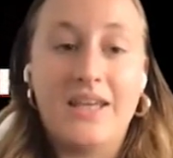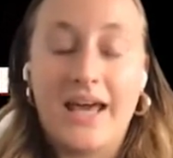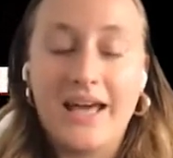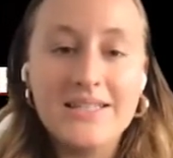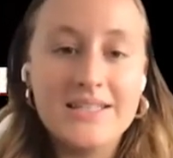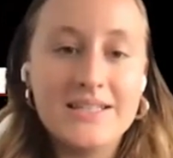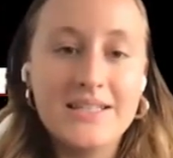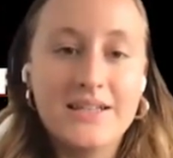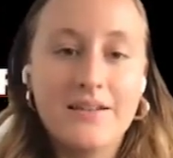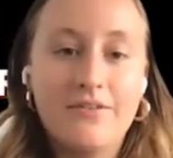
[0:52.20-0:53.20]
guest.
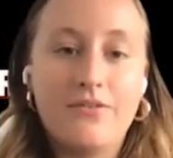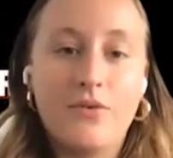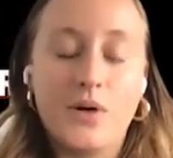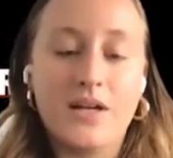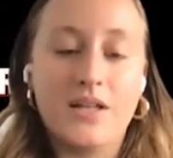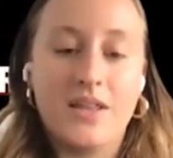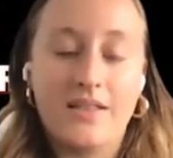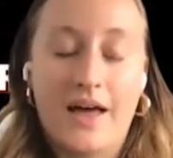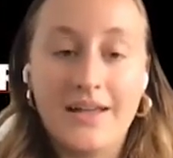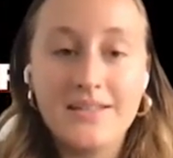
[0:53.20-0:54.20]
For the
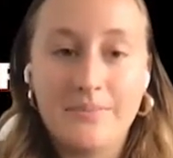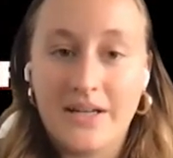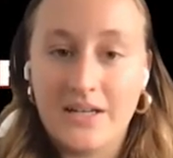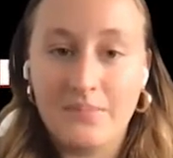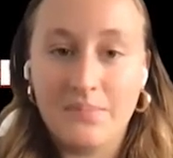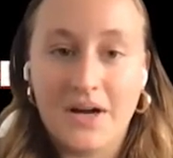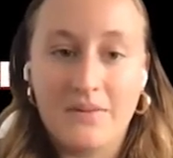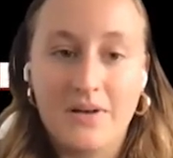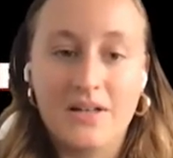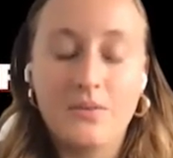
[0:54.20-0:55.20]
last Monday of Pride
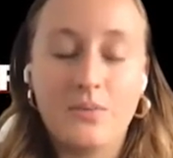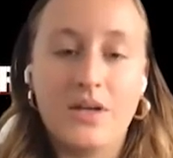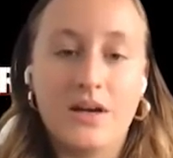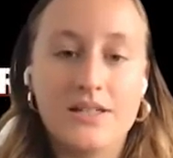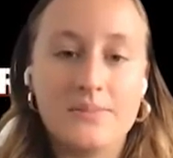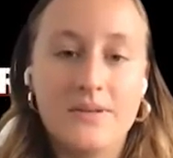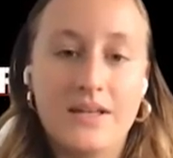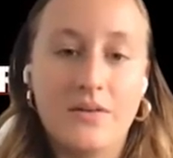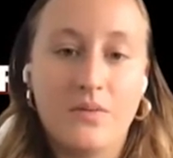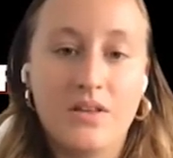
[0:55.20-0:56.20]
Month, we are
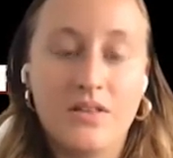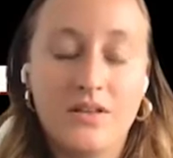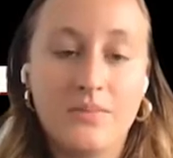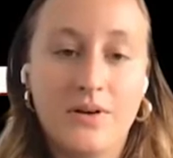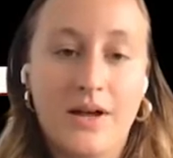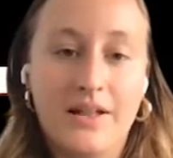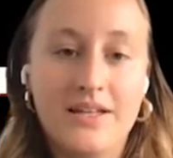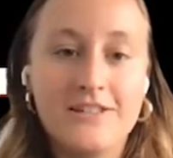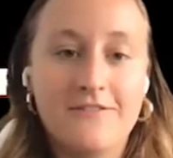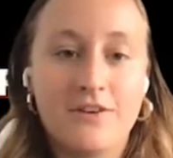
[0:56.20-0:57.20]
speaking with Linda
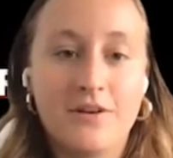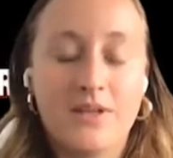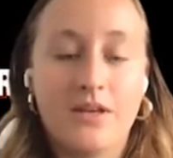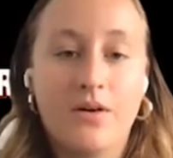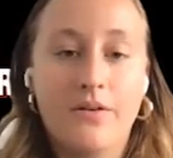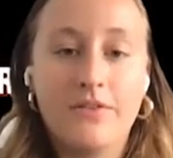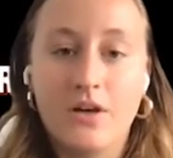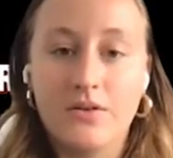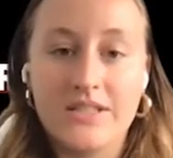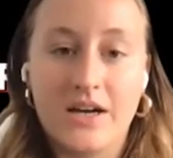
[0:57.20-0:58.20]
Morales from the Gulf
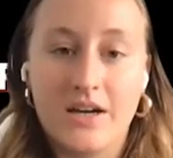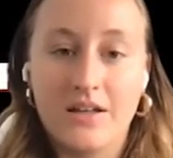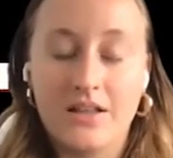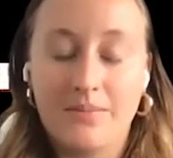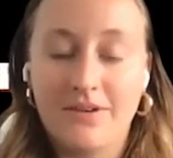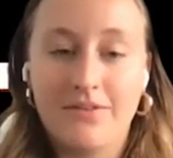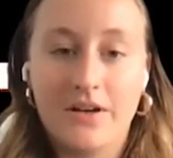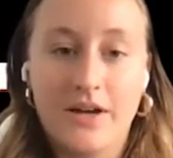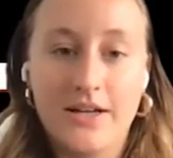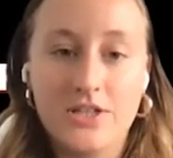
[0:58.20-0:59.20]
Coast Area Labor
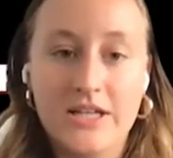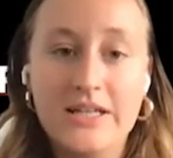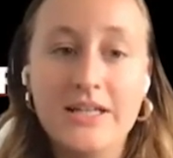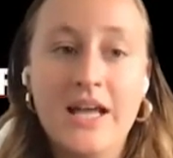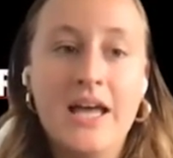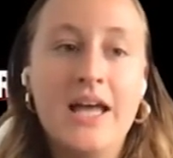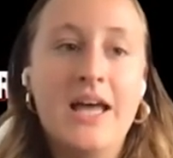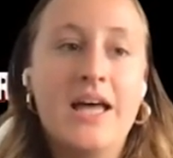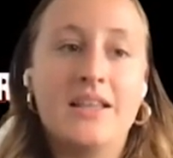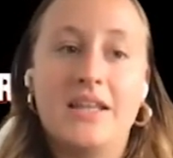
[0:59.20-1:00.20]
Federation.
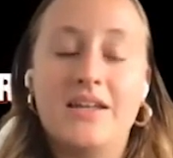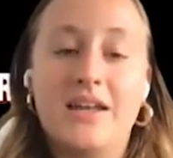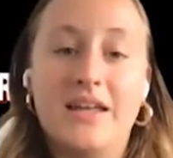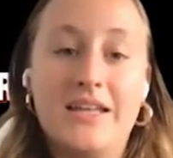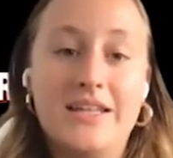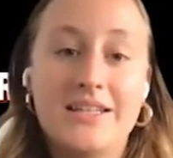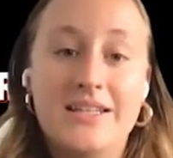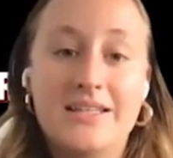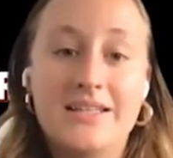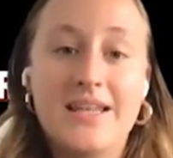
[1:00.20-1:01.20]
Linda
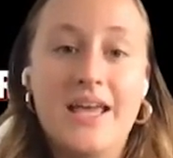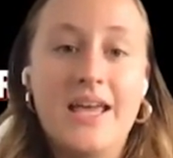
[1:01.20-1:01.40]
is